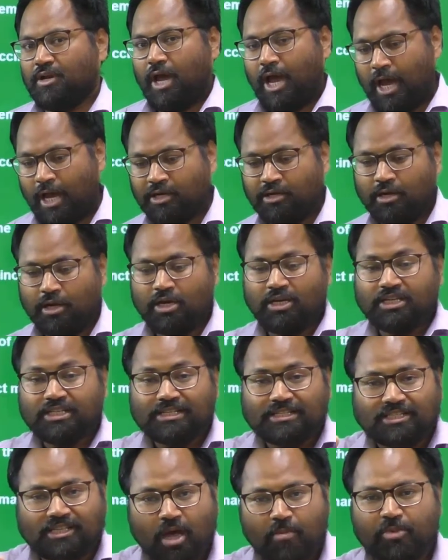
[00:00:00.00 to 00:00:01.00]
And
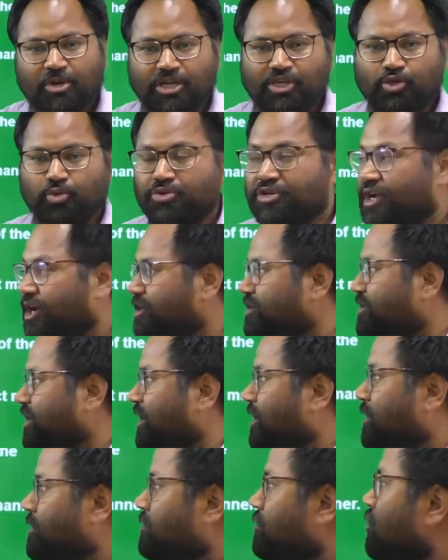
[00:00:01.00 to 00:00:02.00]
summary should
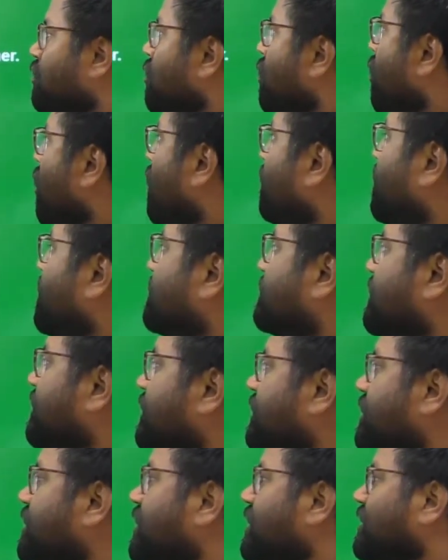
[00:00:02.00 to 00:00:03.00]
contain,
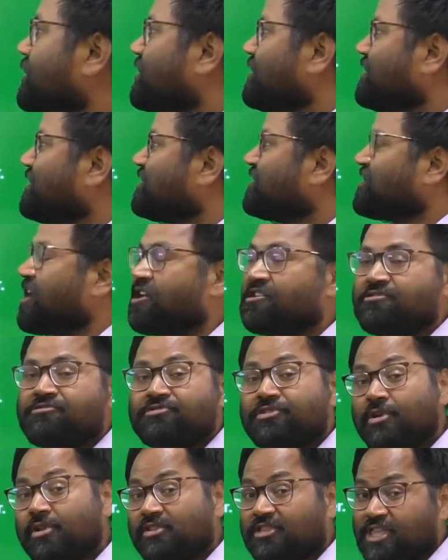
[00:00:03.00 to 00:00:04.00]
obviously,
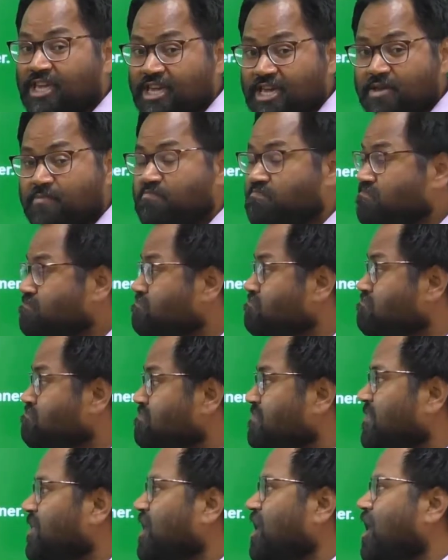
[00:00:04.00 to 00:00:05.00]
central theme
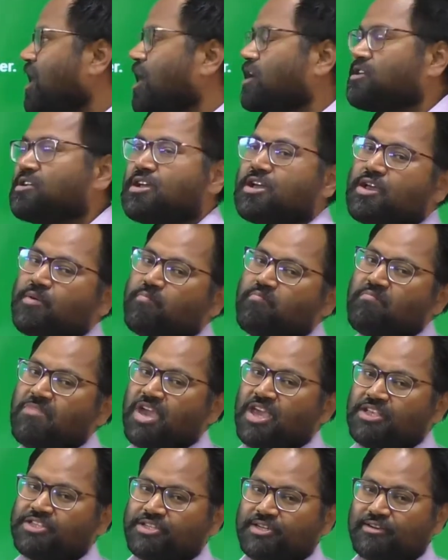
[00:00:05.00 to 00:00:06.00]
and
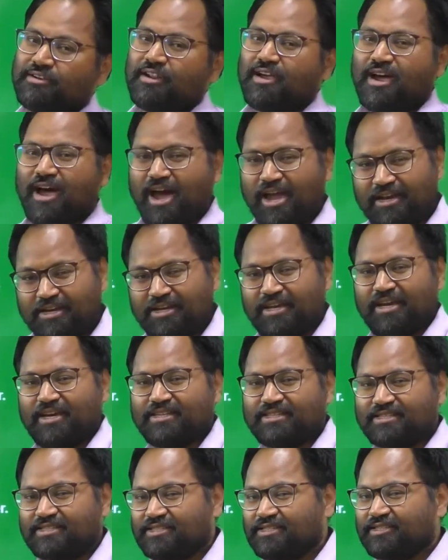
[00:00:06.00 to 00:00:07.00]
major
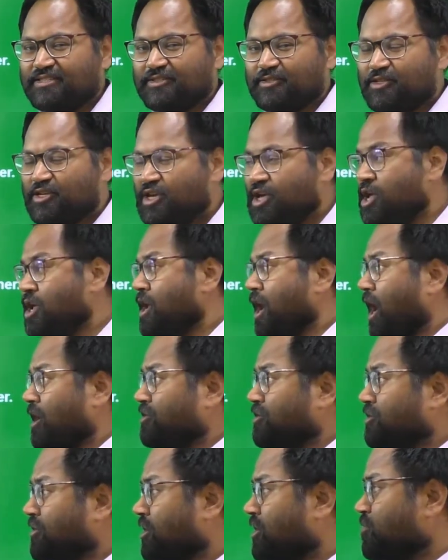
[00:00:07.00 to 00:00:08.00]
ideas.
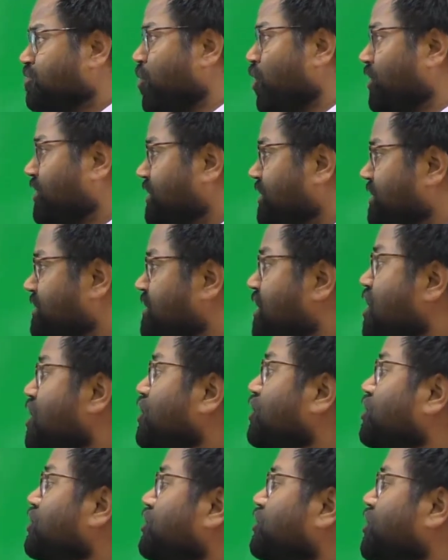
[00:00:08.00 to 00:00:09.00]
And the third point is,
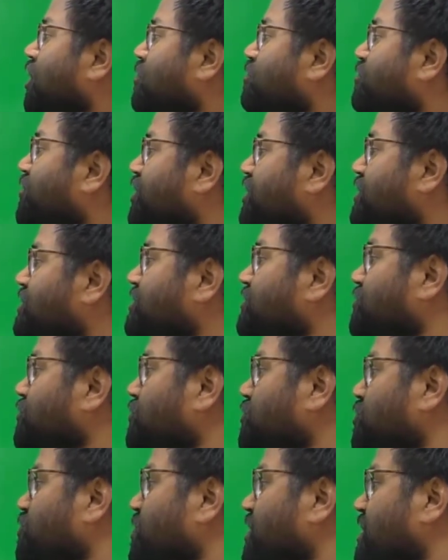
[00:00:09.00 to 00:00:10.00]
summary
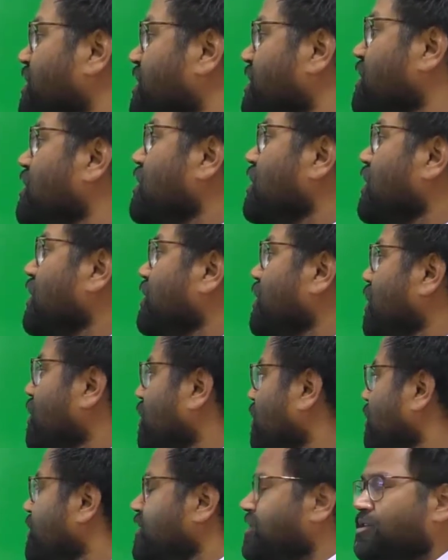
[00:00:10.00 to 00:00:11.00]
should be in a
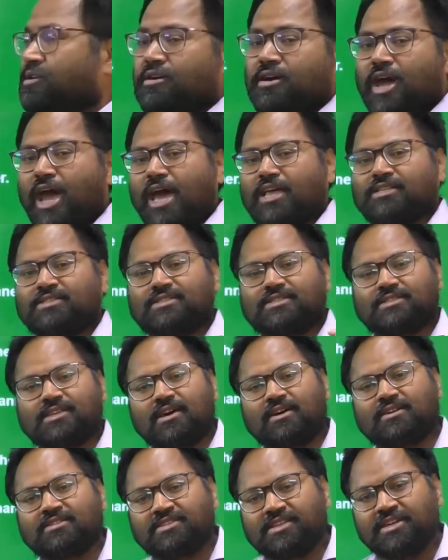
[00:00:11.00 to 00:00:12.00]
clear and
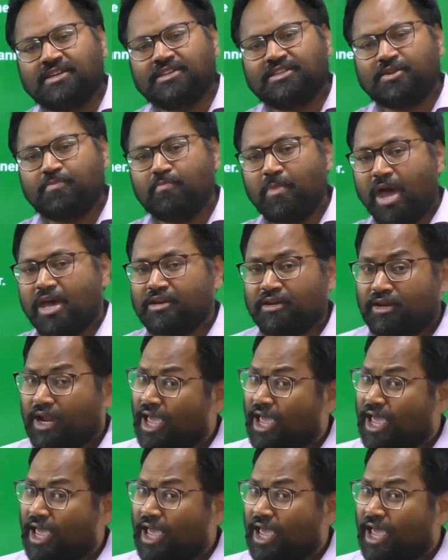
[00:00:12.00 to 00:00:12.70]
succinct manner.